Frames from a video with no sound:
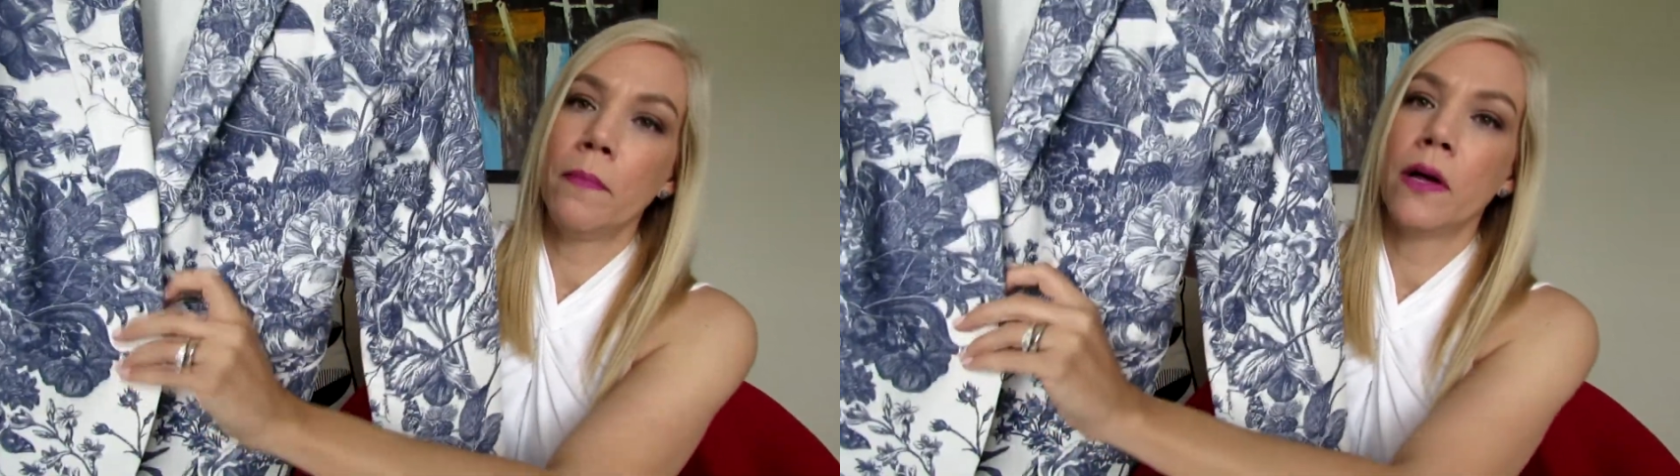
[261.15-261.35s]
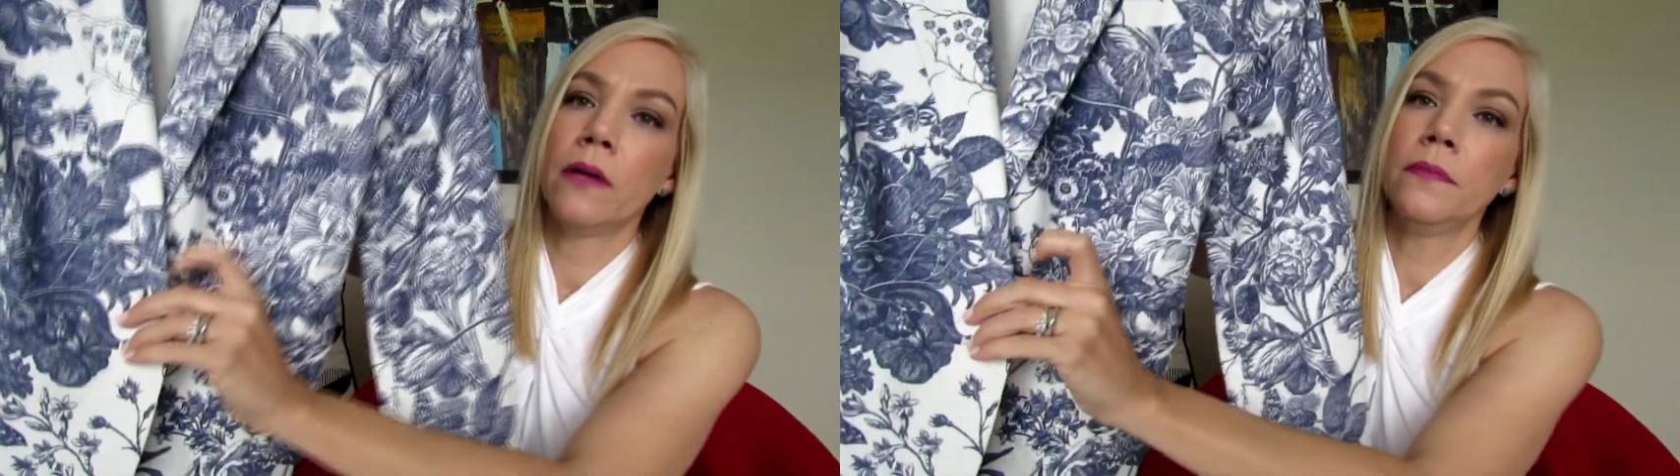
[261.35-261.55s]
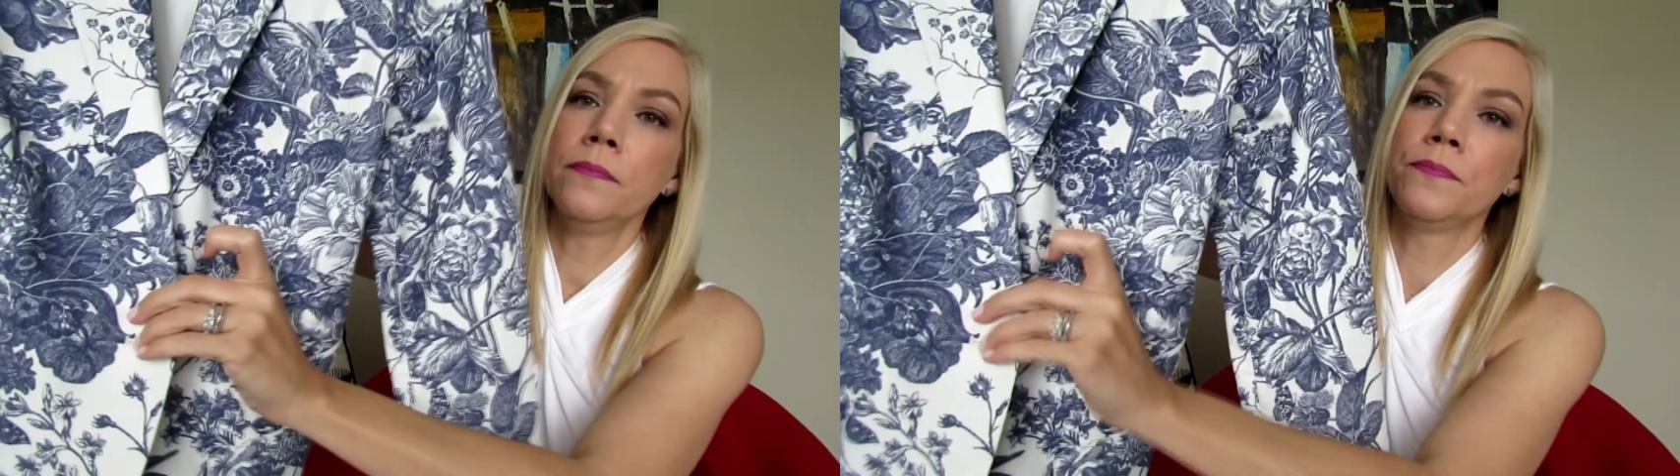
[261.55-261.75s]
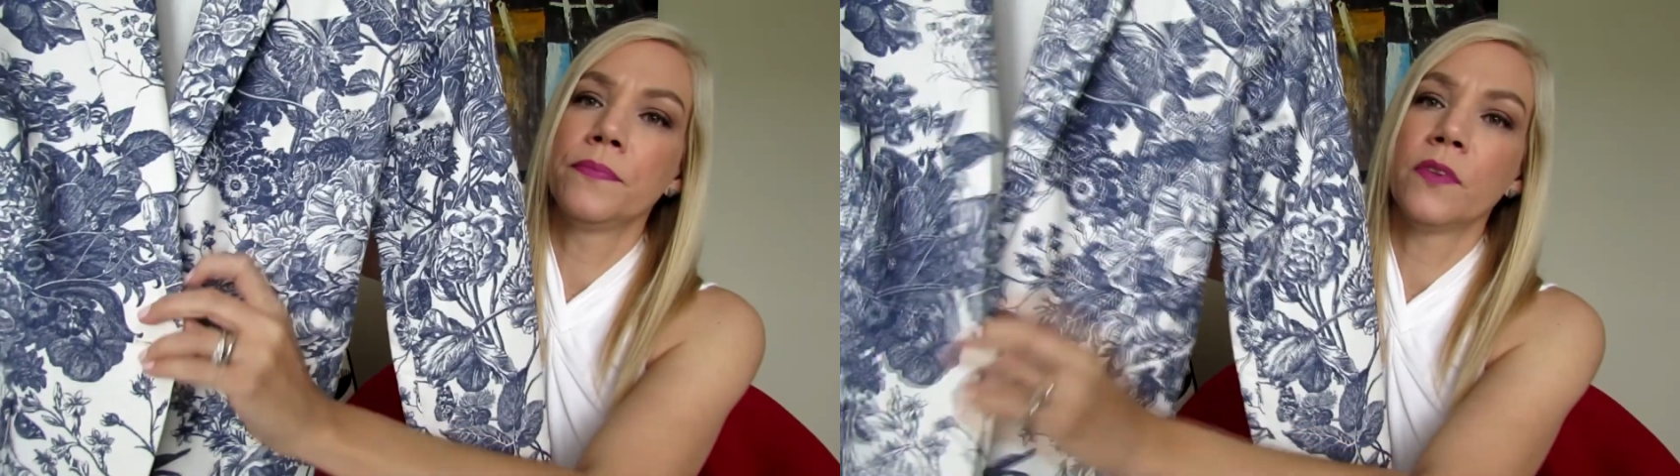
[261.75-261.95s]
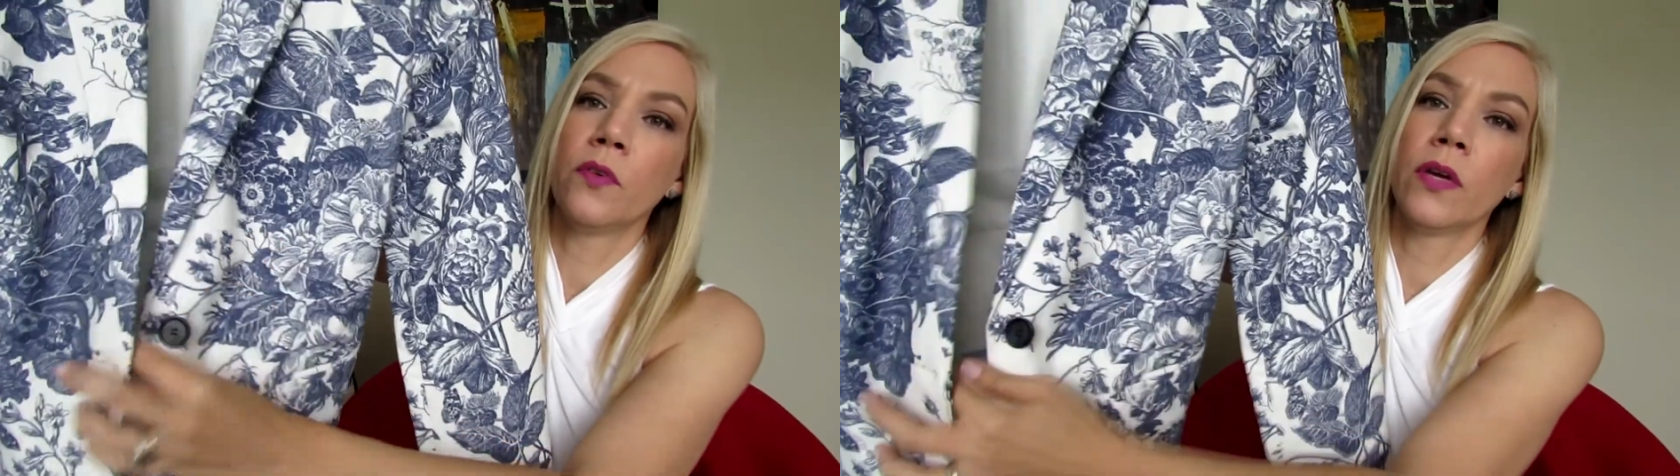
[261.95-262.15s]
button,
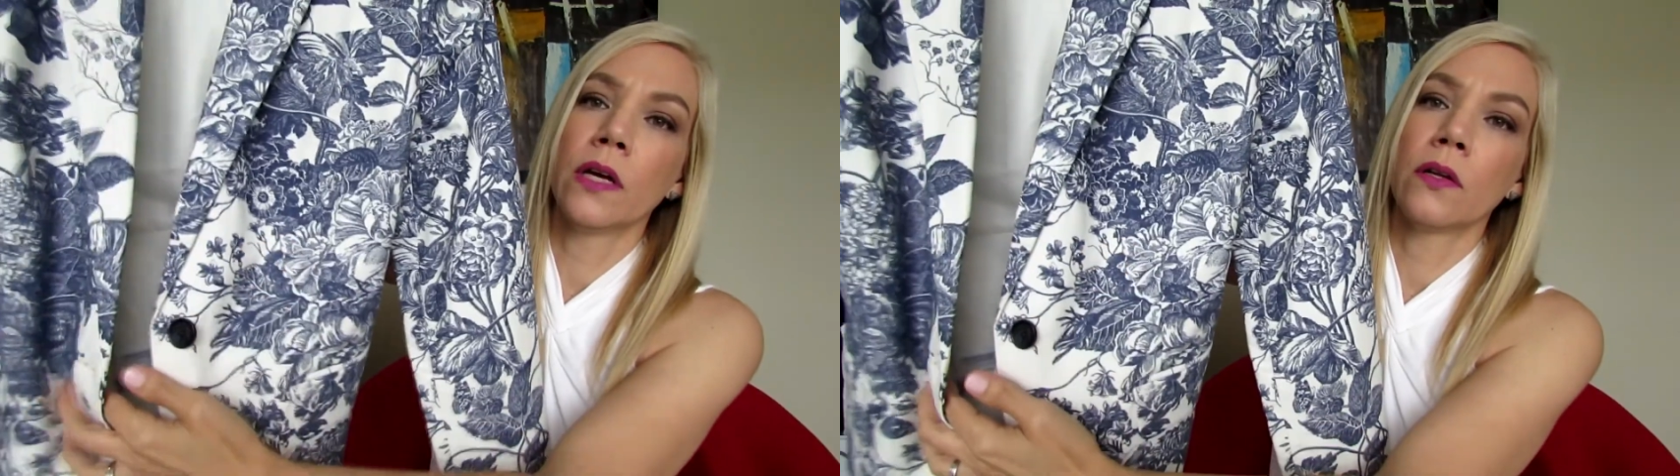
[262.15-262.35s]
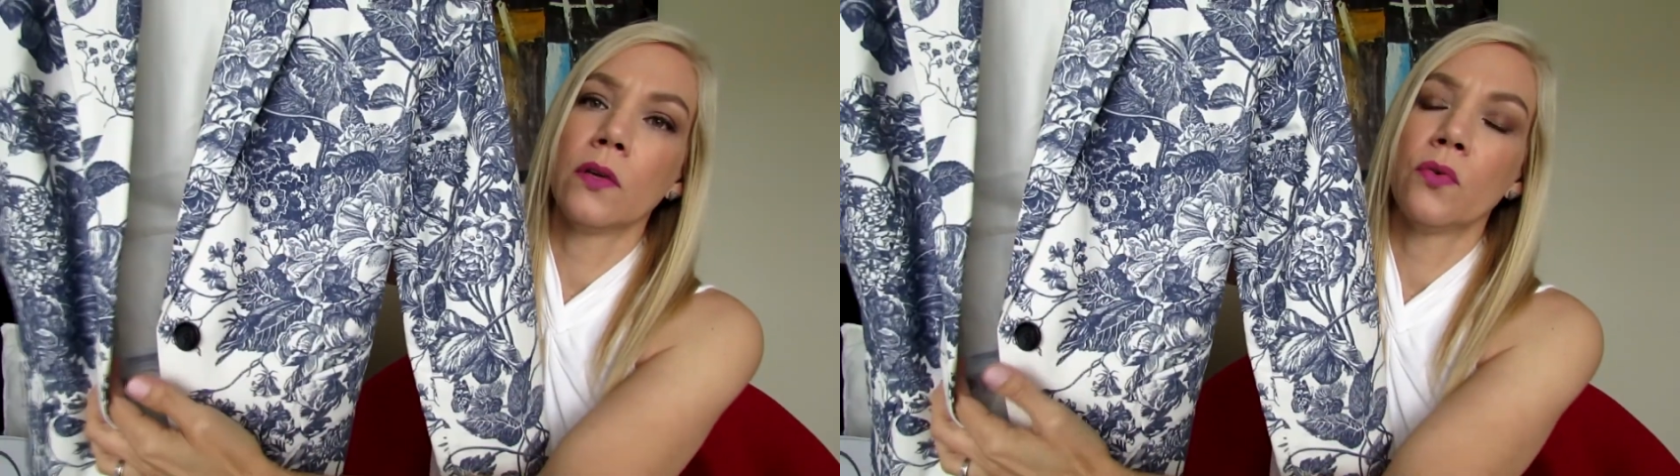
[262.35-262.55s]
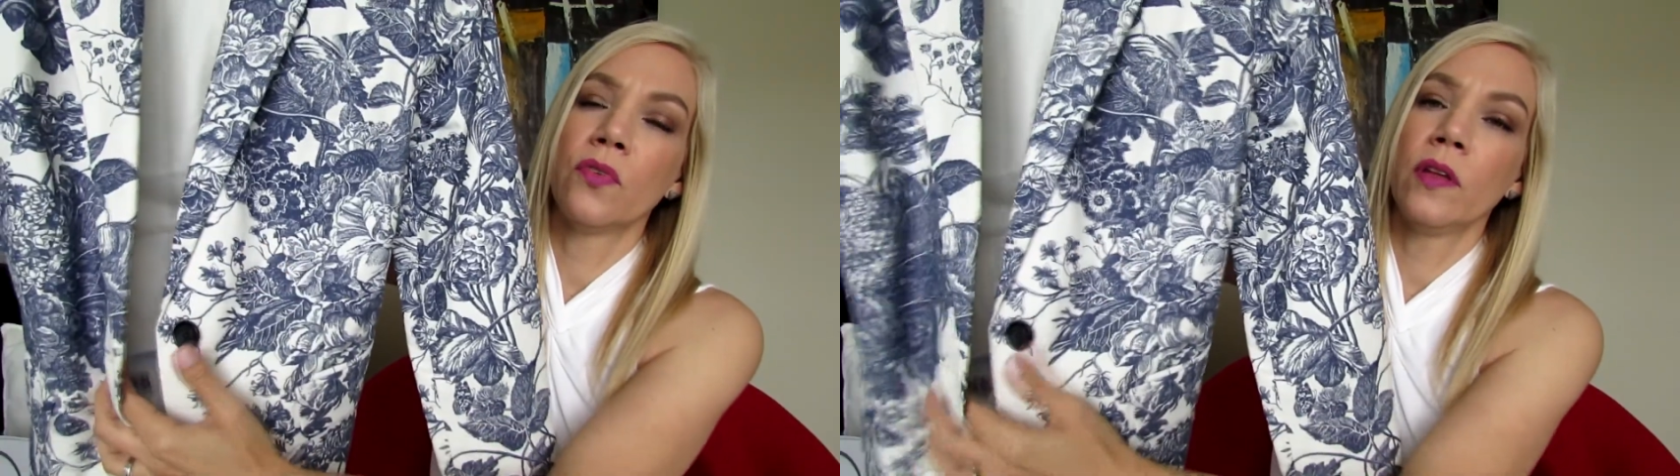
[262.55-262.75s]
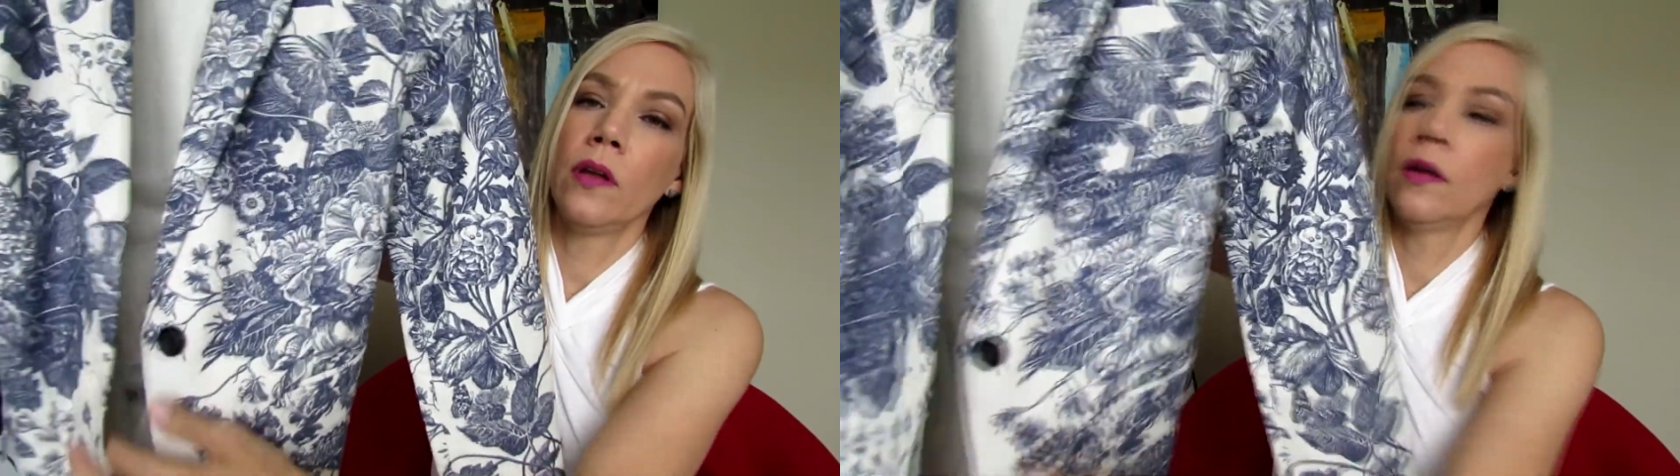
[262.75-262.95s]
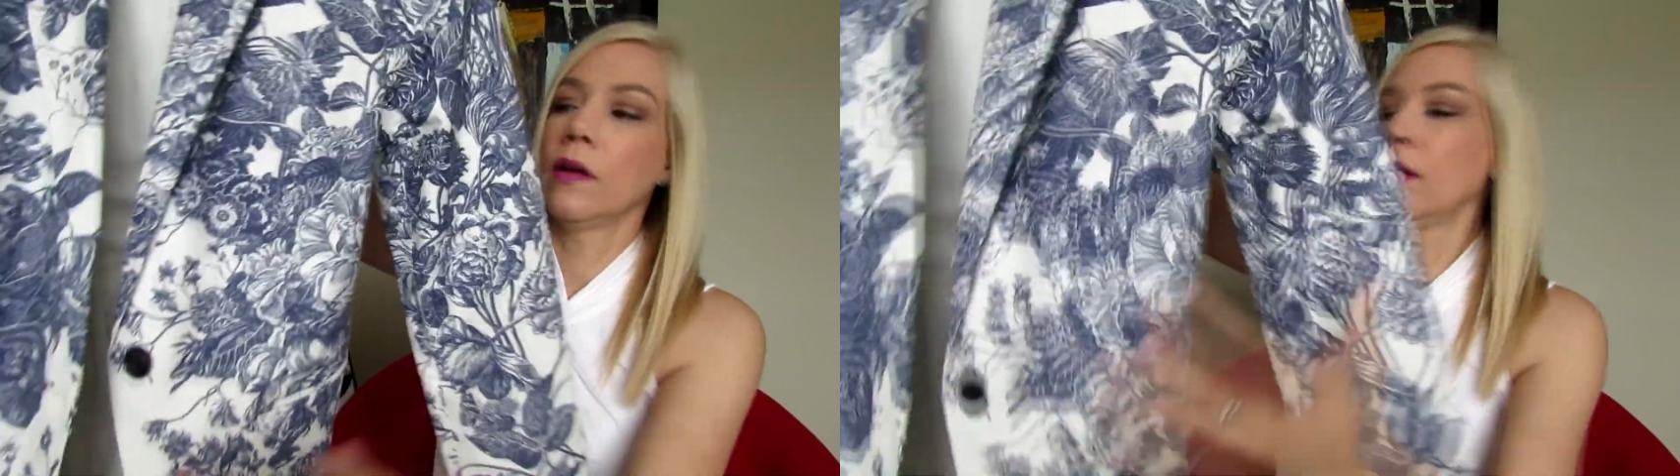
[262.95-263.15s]
so you can close it.